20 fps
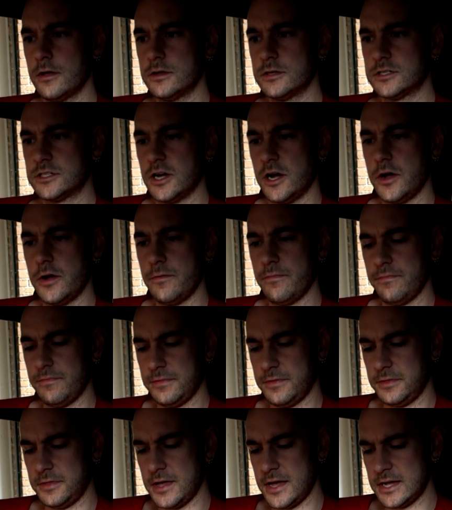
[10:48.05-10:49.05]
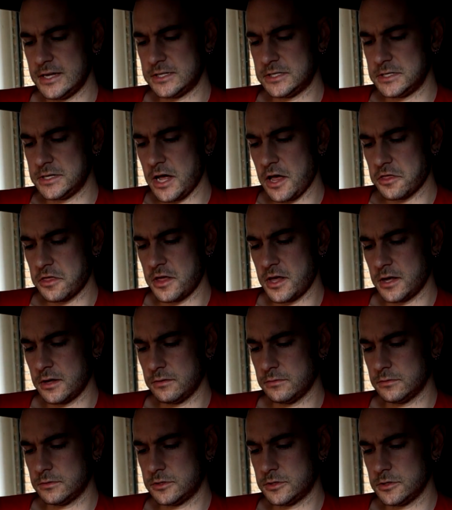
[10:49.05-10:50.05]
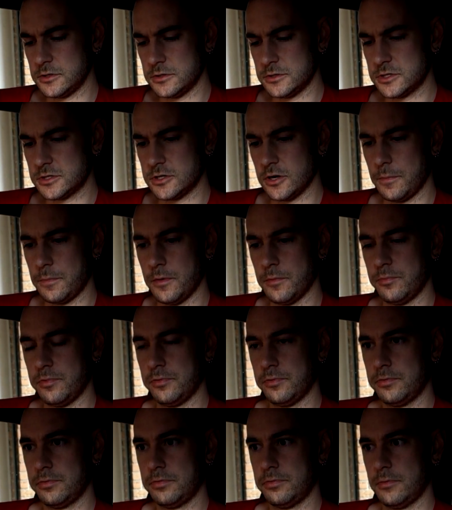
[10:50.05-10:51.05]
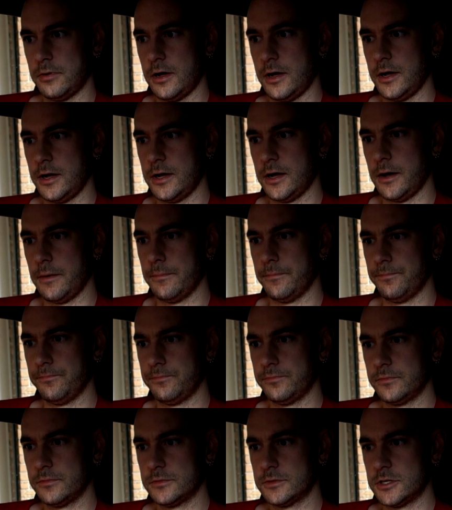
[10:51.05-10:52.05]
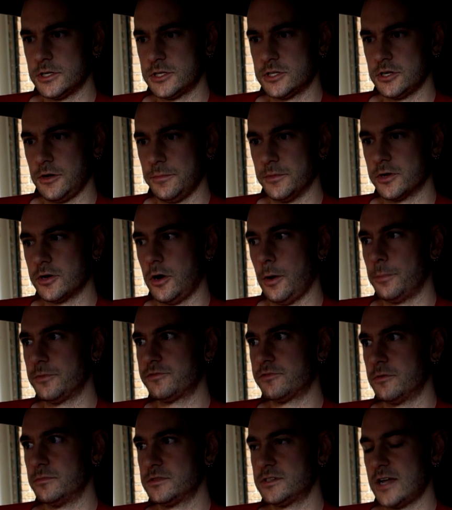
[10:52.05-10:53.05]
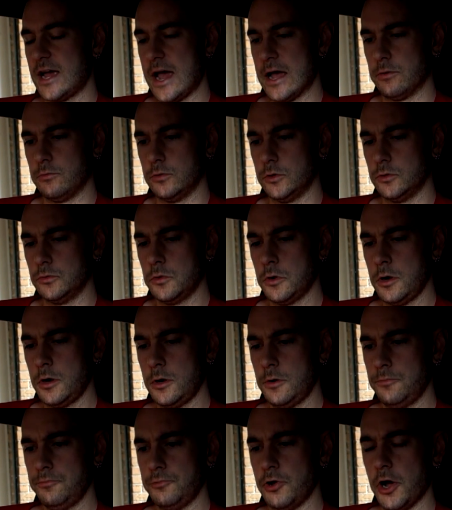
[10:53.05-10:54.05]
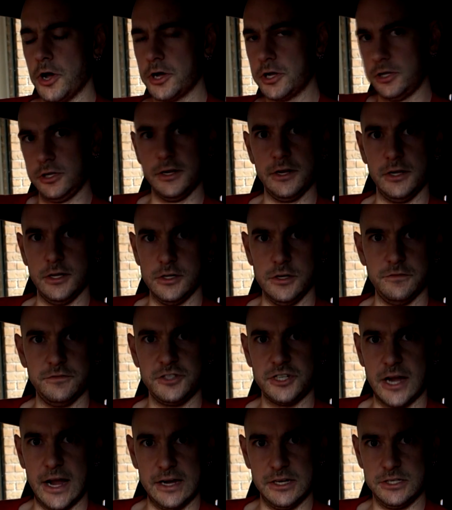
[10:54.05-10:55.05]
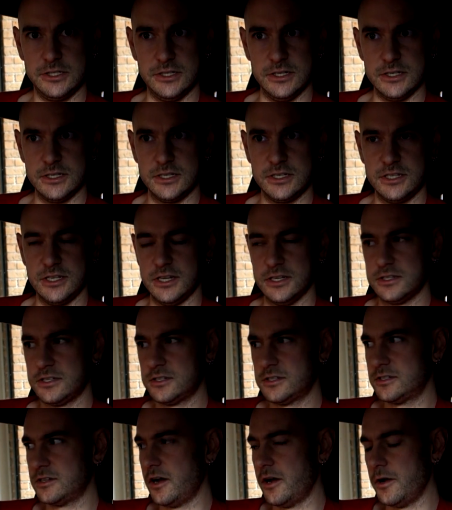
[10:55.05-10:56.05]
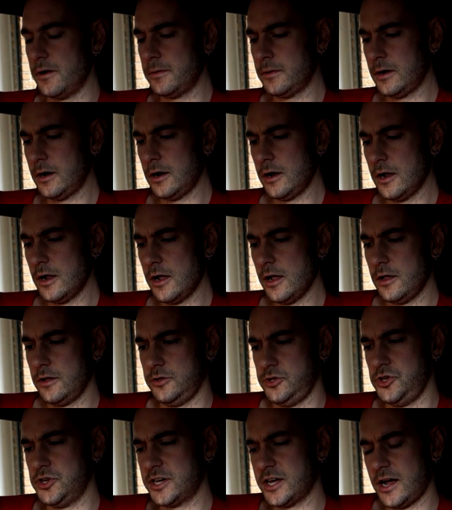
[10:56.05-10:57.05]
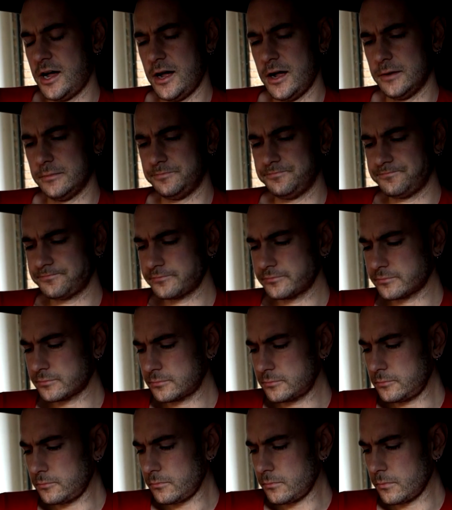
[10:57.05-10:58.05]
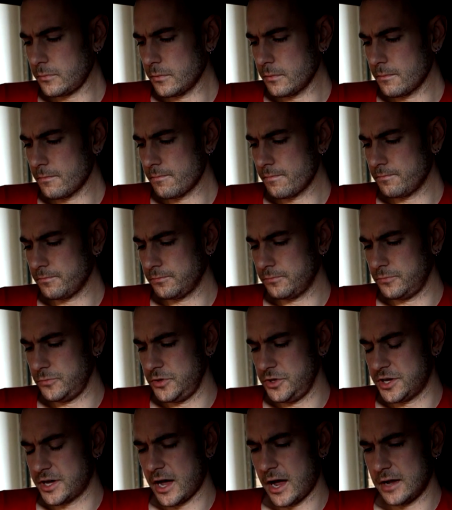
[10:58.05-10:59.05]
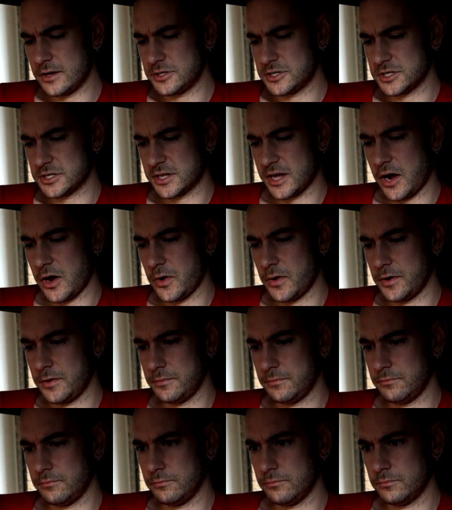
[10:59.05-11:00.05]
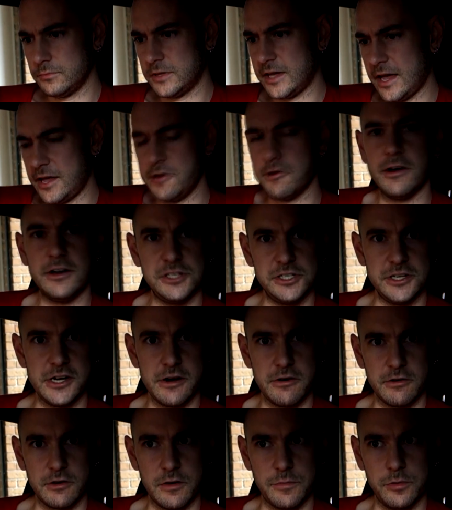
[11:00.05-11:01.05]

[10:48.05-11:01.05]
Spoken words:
So there's nothing to stop to stop the cops from saying, well, no, clearly you've changed this since. So you can't just go and get your engineering